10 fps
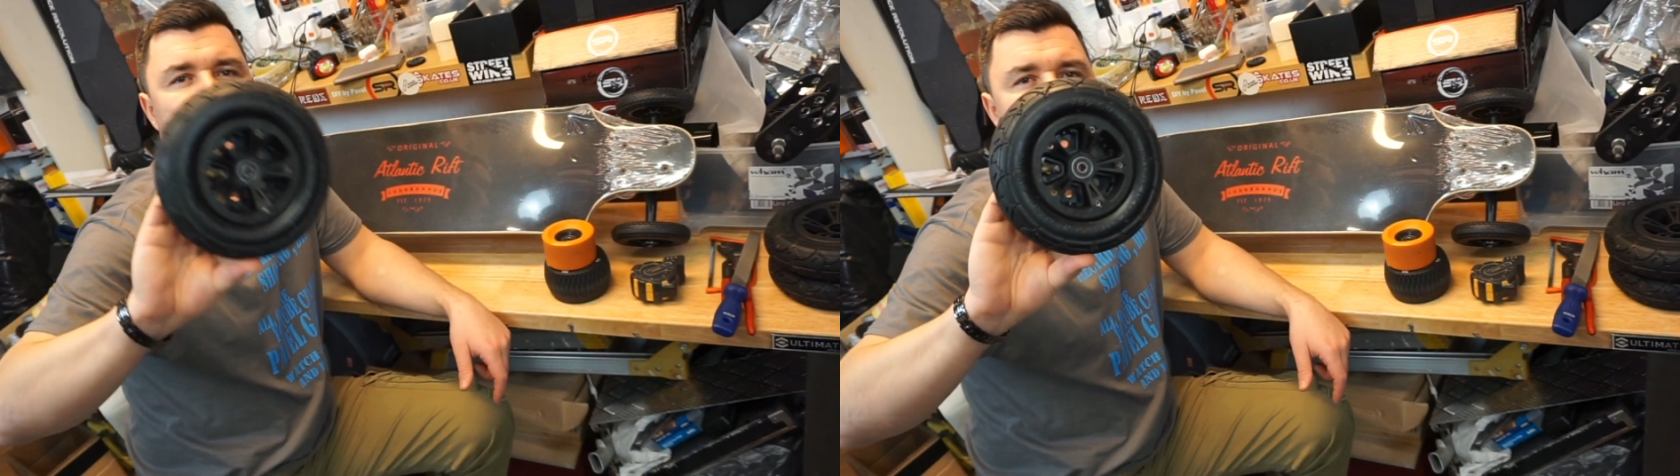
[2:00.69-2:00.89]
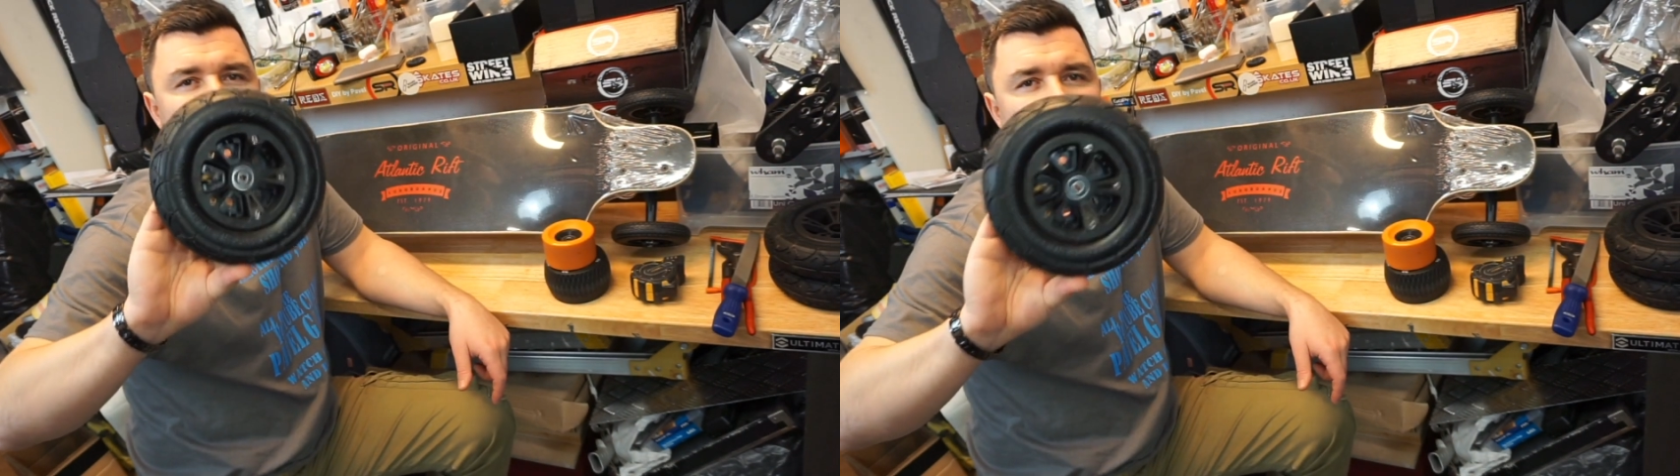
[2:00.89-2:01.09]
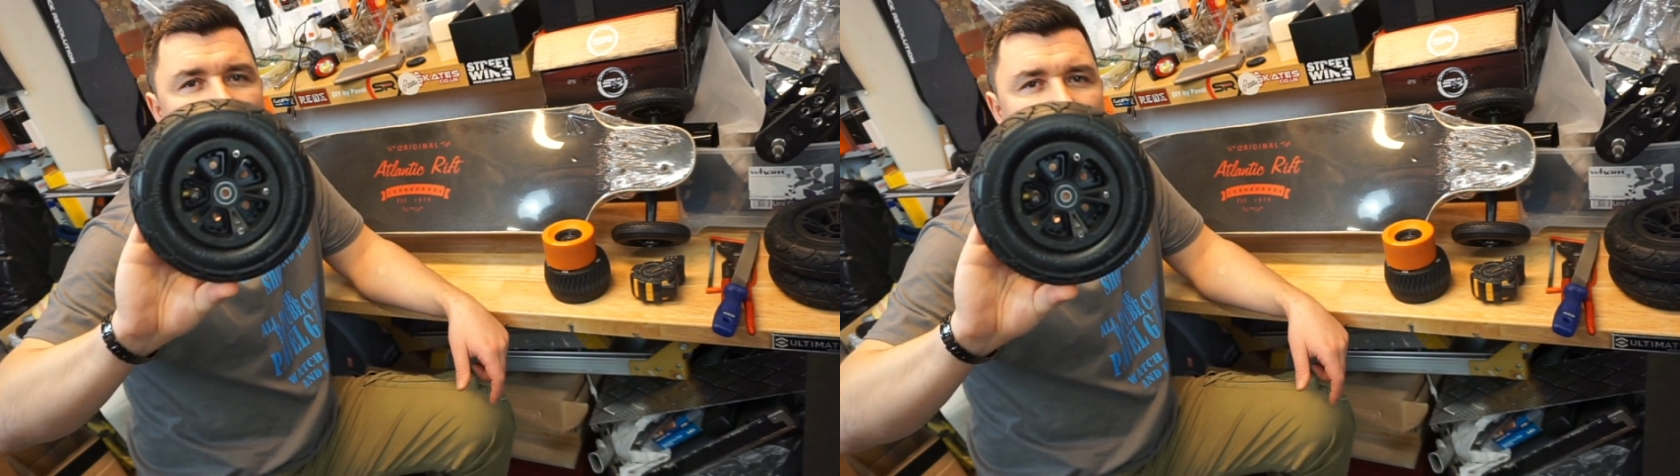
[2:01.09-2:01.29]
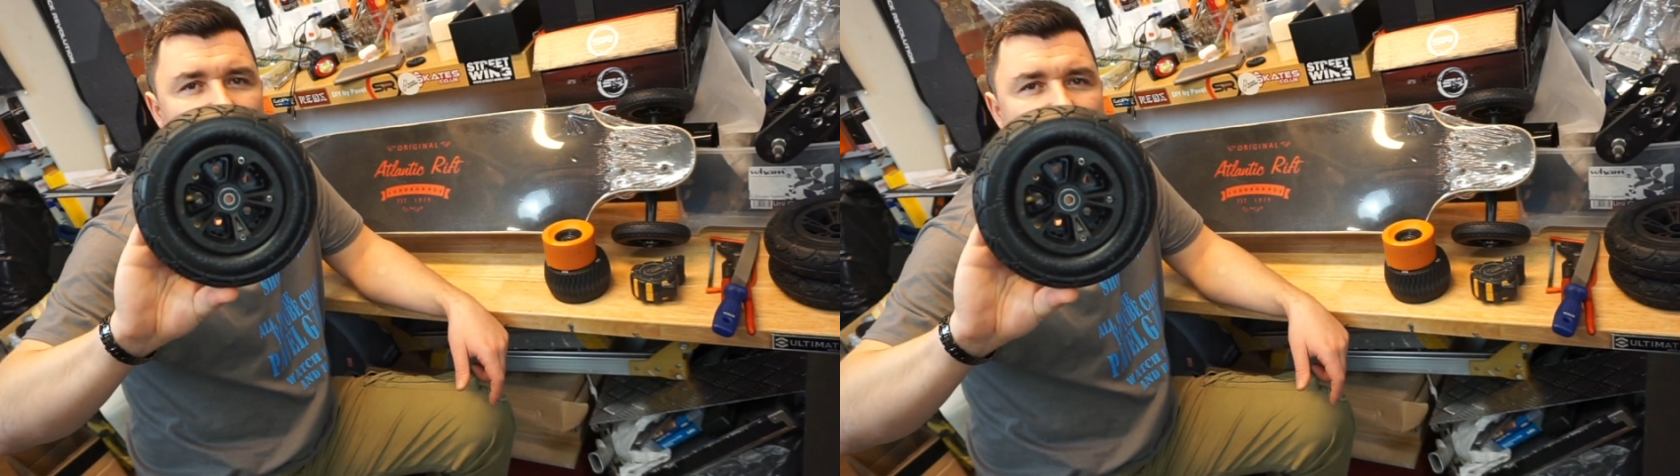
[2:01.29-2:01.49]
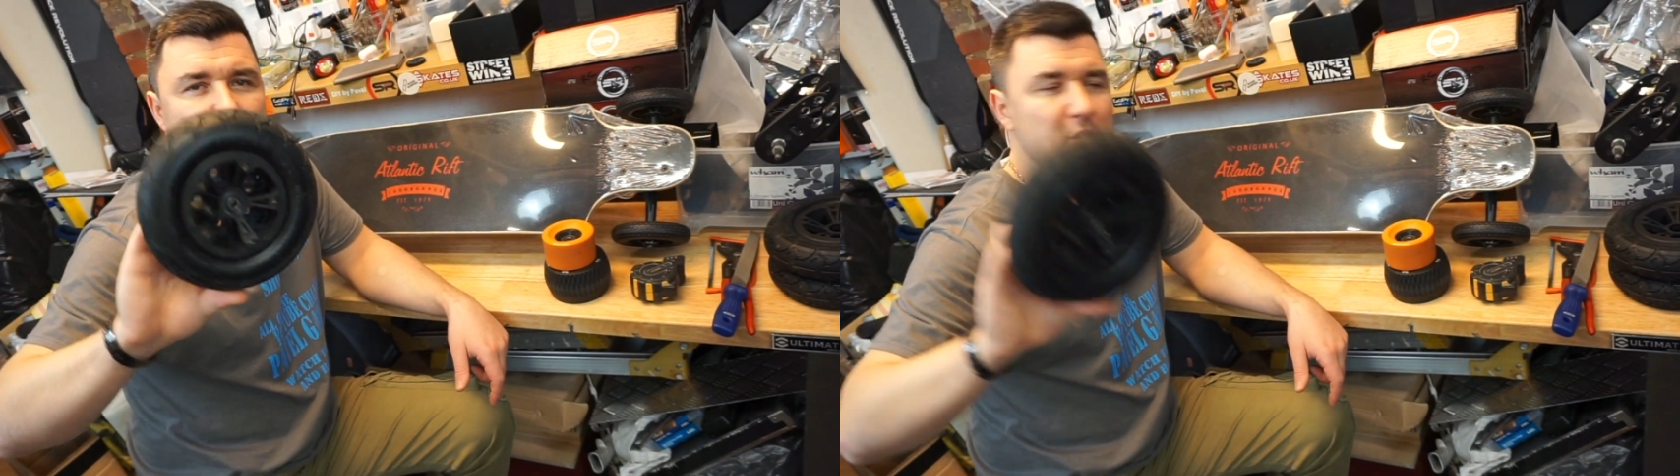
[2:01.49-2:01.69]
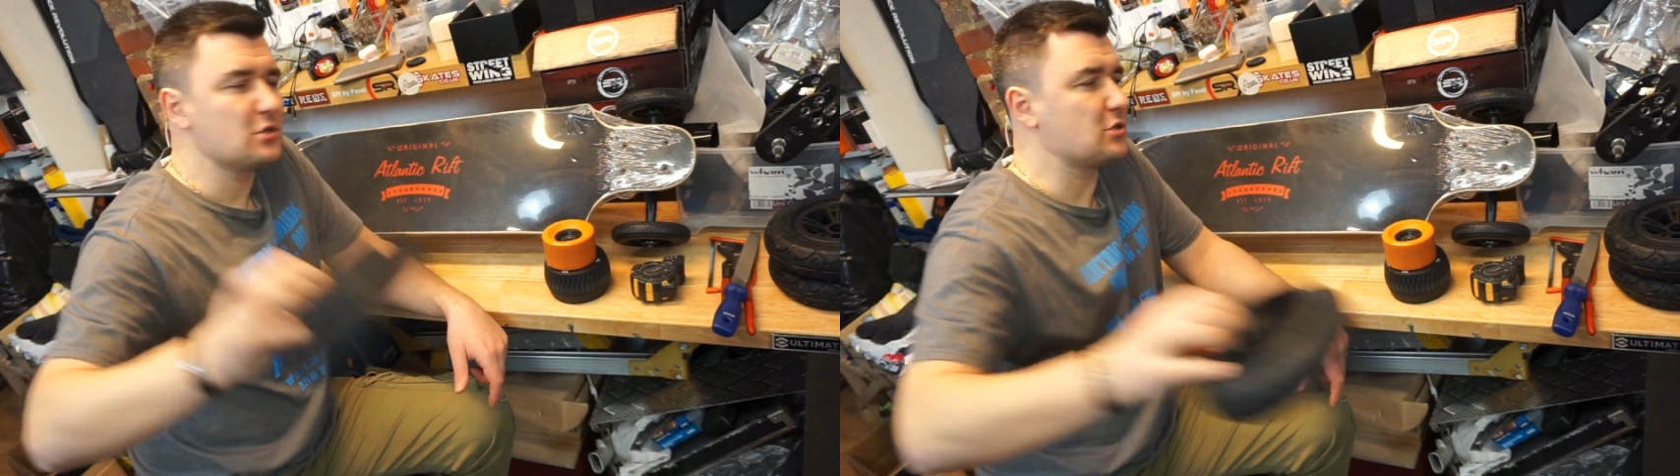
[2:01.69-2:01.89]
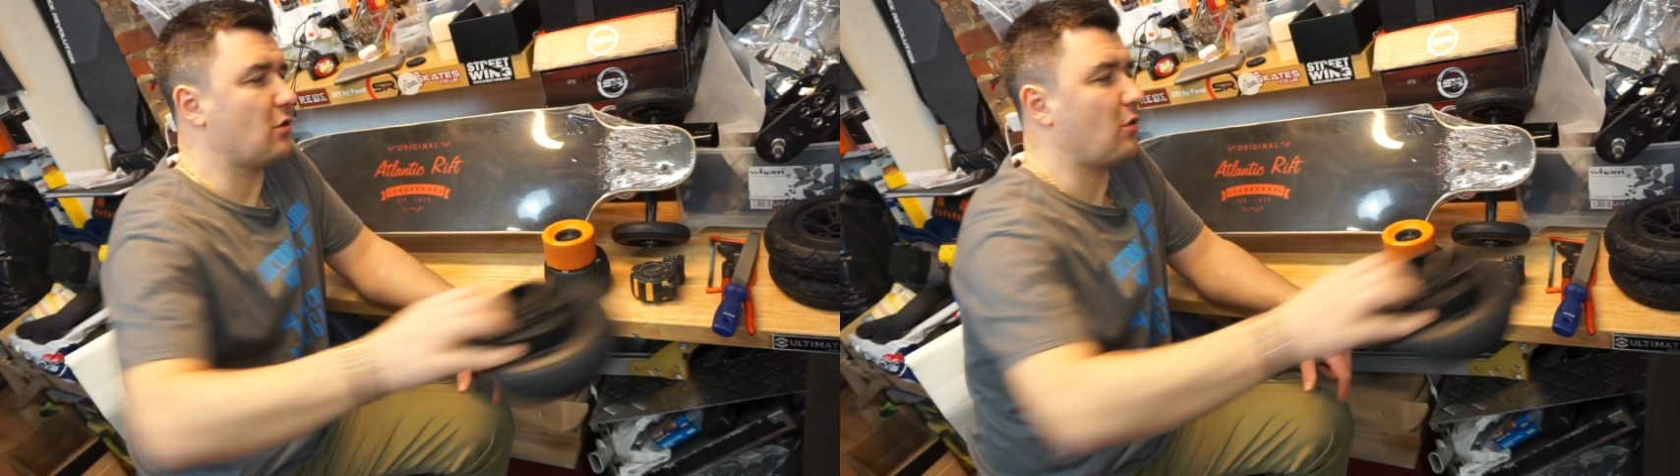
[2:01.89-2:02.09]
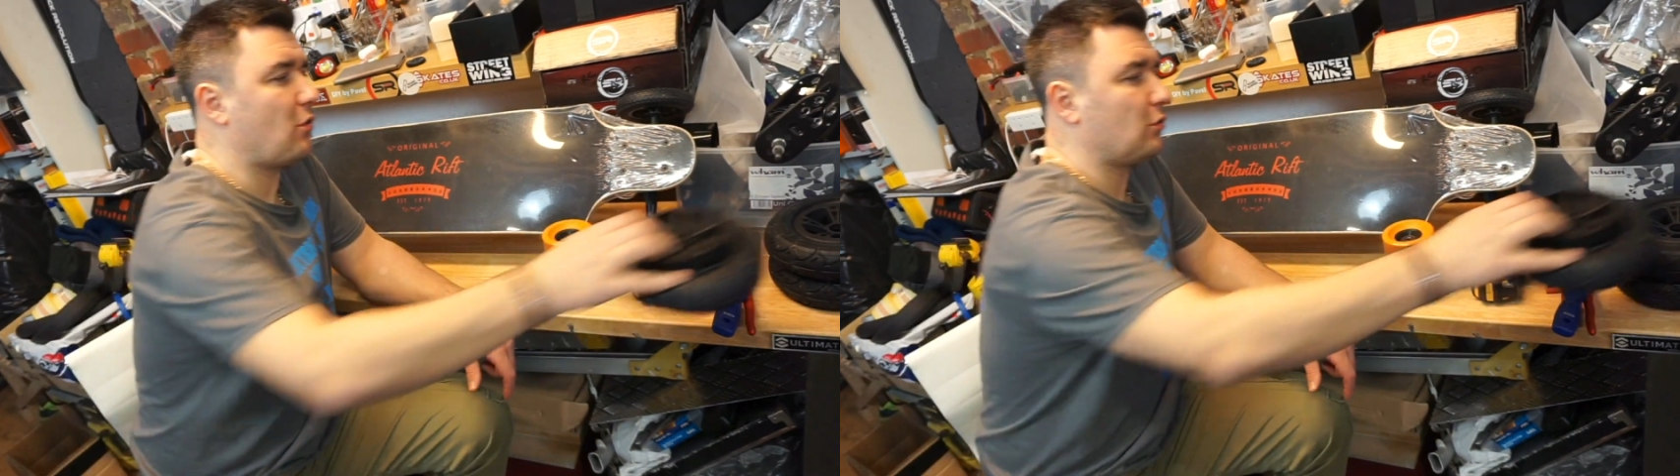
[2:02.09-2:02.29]
tires. So
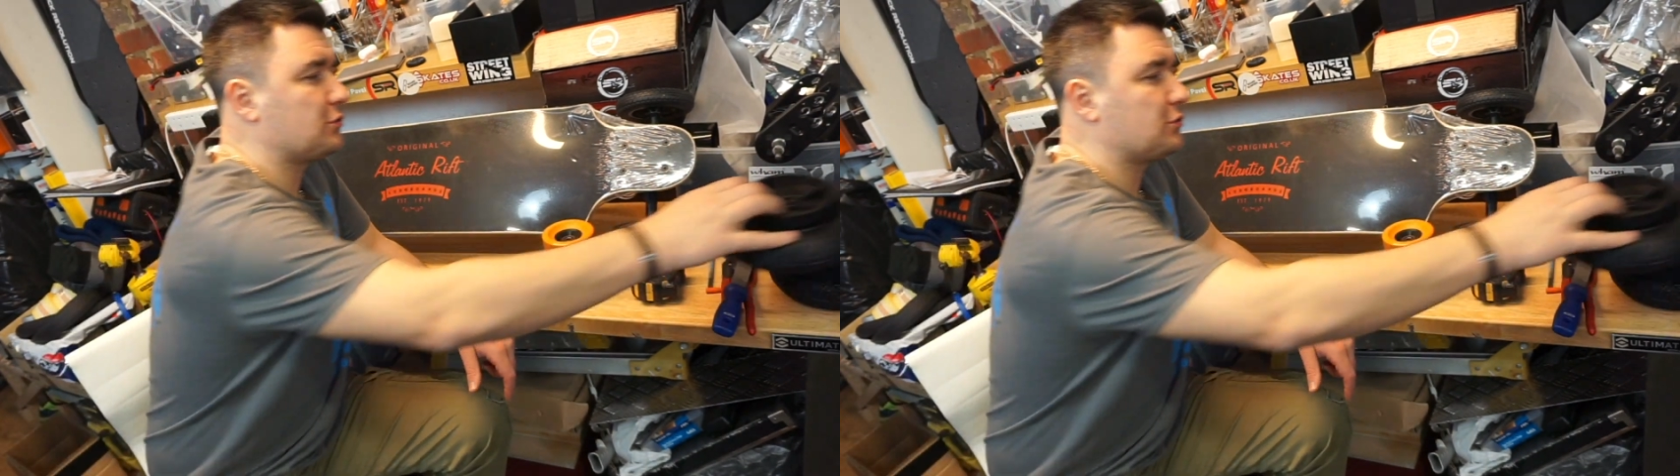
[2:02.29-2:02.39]
all